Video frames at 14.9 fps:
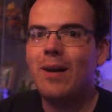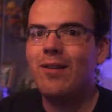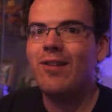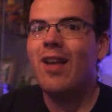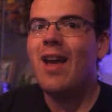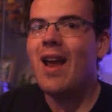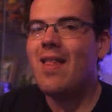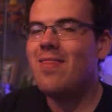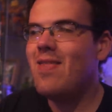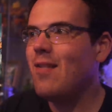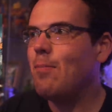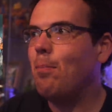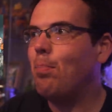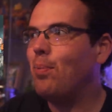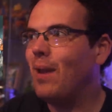us in
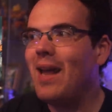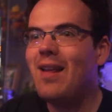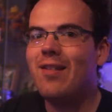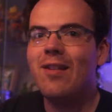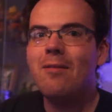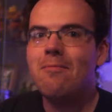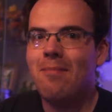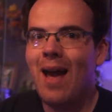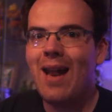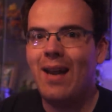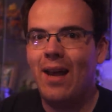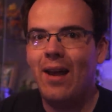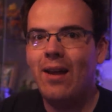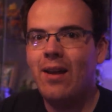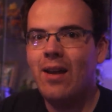this blazing
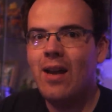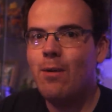manner,